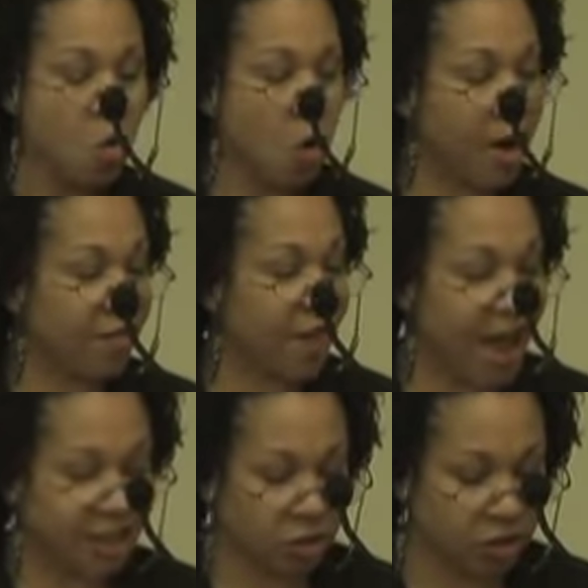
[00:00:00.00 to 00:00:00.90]
what a
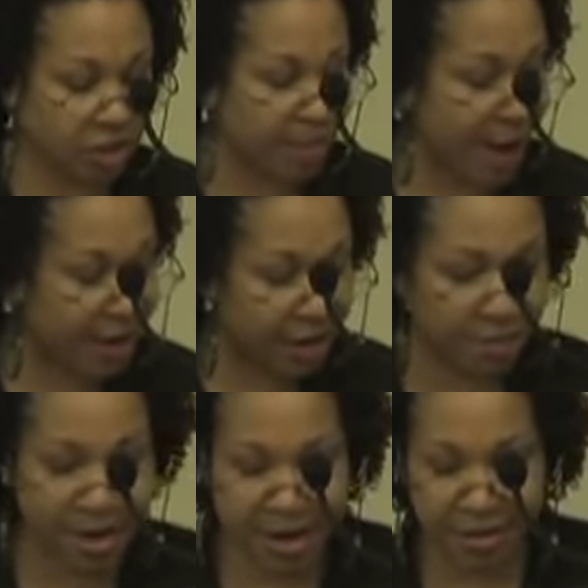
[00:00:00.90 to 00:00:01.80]
vaginal
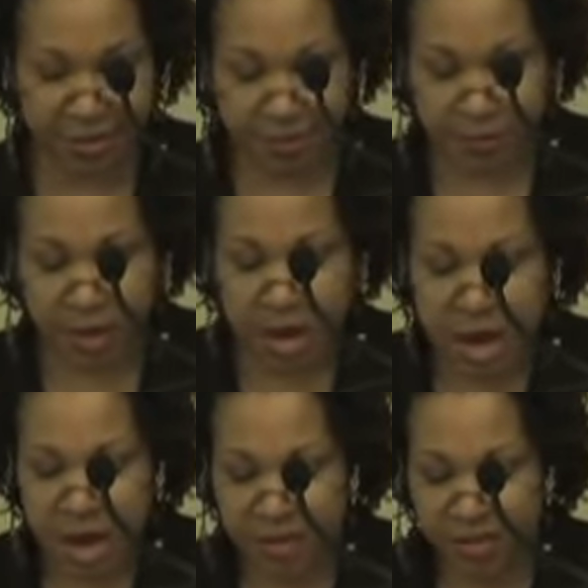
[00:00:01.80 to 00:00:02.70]
speculum is,
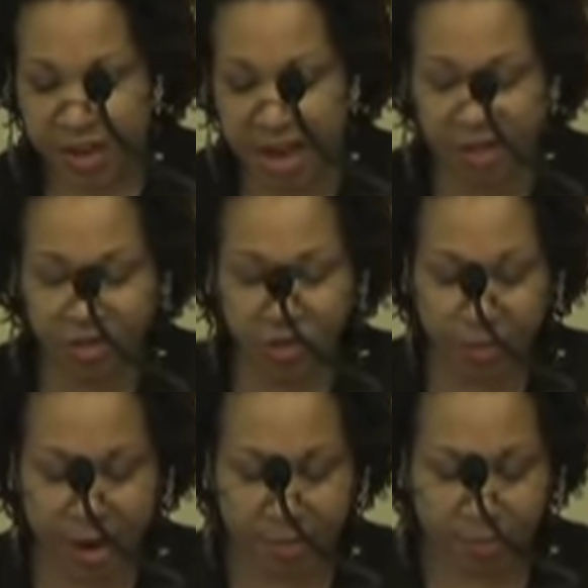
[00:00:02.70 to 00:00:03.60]
it's an
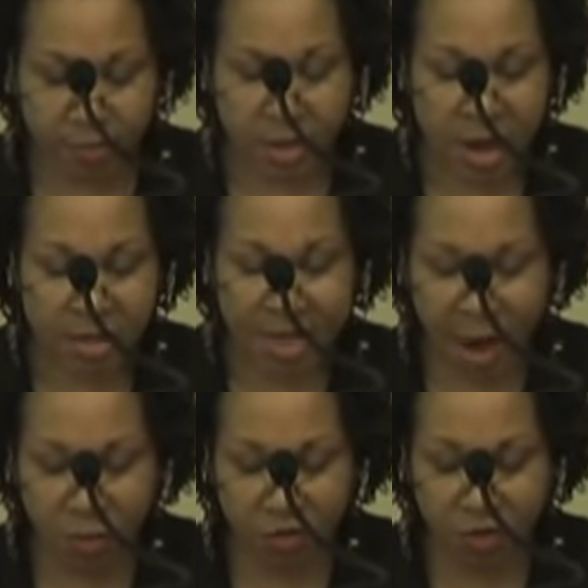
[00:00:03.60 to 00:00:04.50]
instrument
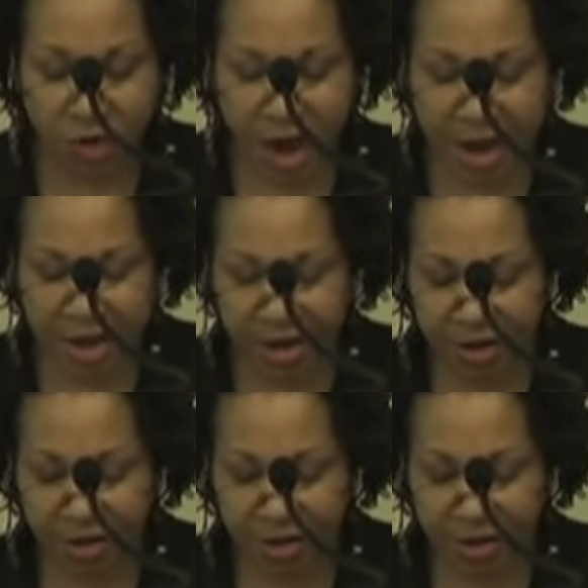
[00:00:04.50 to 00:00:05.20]
that was created